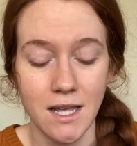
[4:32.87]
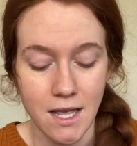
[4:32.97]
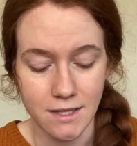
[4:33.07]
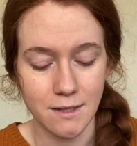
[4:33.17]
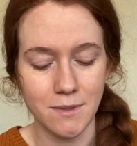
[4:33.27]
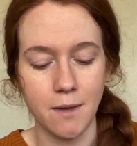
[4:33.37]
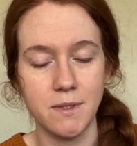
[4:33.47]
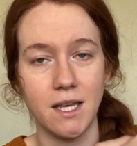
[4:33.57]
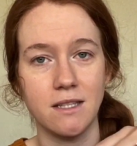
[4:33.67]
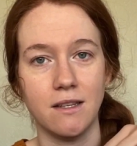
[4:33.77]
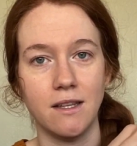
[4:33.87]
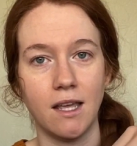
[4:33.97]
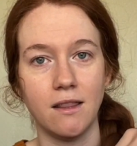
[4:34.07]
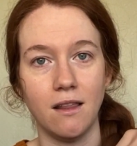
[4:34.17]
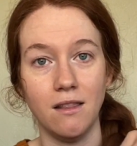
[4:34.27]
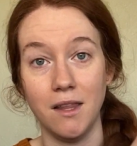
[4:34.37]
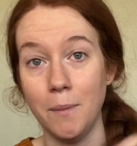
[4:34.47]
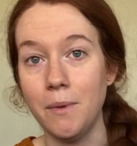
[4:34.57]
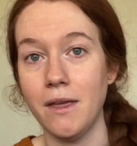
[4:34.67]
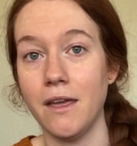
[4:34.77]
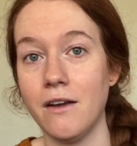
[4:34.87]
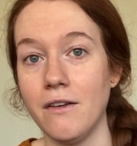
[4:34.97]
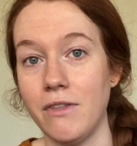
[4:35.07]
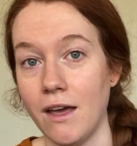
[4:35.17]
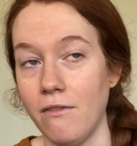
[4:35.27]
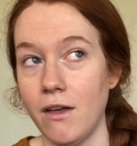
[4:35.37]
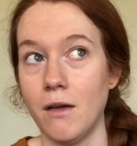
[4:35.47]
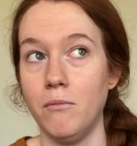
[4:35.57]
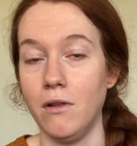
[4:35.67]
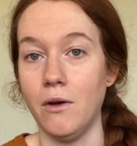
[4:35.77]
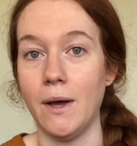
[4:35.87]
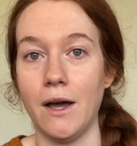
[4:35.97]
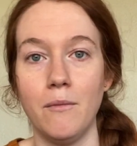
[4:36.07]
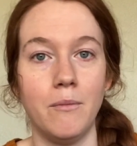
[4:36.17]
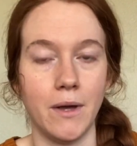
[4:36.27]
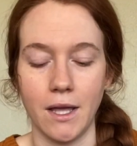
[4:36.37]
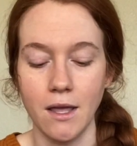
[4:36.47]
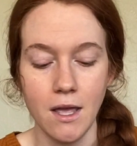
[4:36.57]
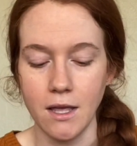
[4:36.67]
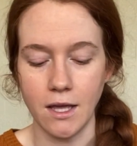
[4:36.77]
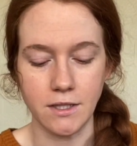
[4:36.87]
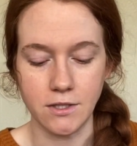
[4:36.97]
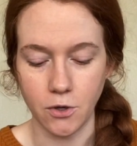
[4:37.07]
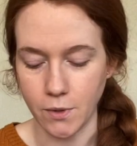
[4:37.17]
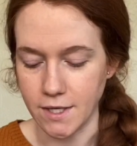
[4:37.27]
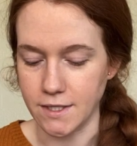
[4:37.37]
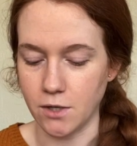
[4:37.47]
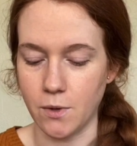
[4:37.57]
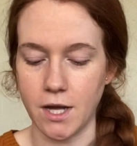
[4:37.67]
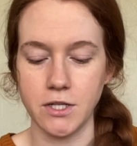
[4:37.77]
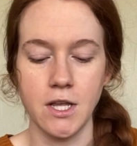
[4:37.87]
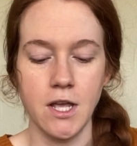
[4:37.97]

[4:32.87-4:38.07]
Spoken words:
Sometimes it gets on like the lip here if they have like a blowout, but it's so easy to wash.